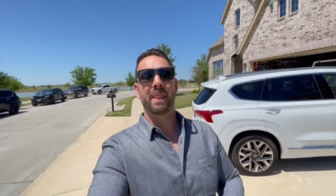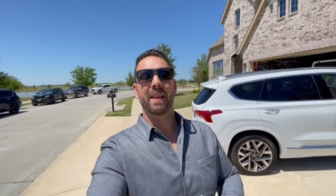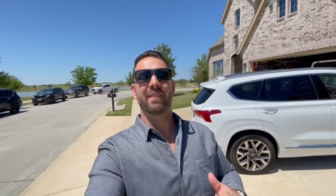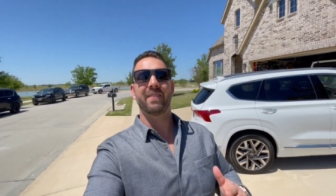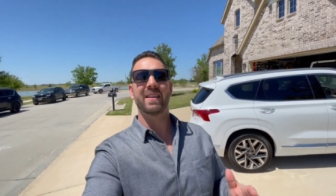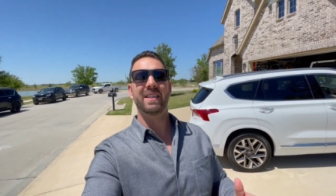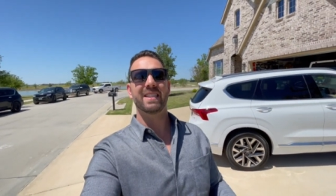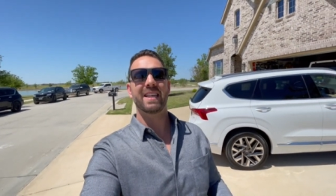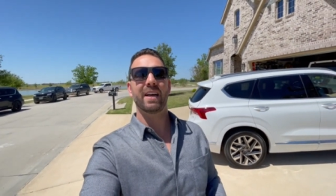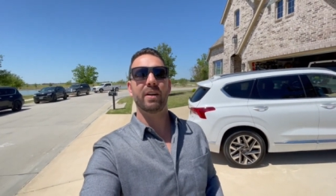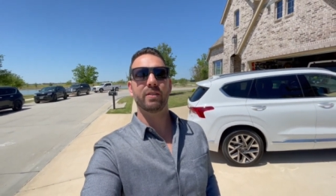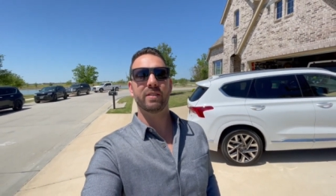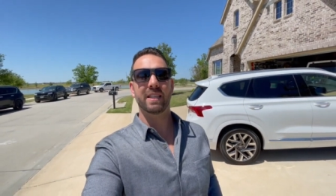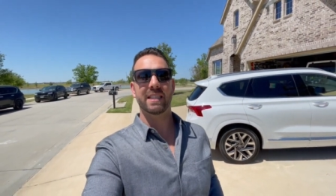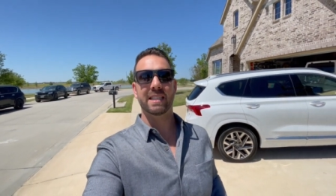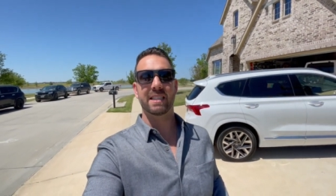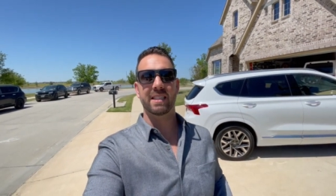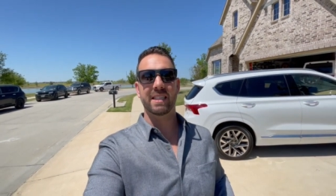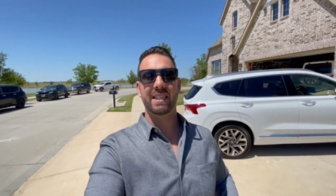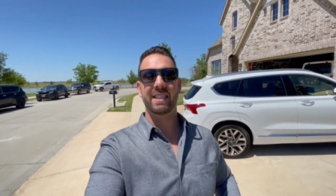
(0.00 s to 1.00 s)
This house
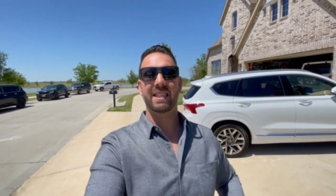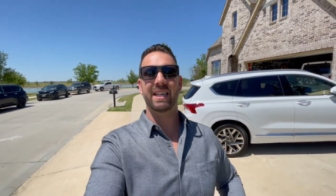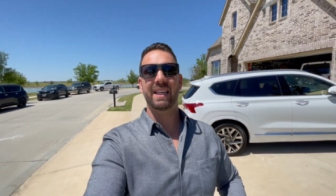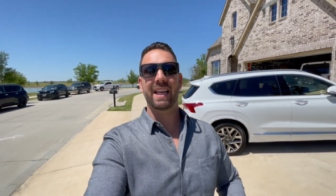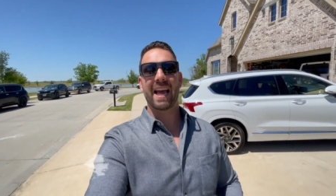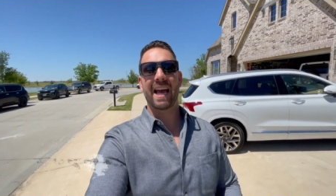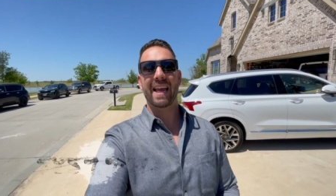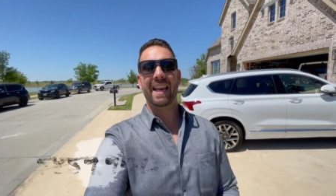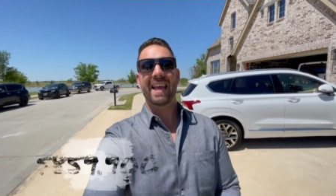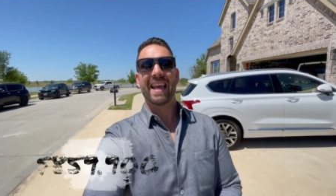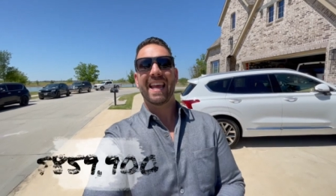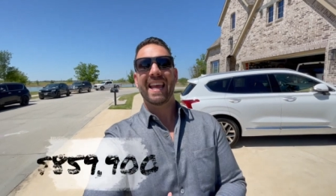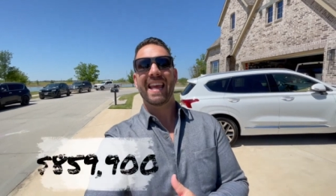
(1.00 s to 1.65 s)
is listed at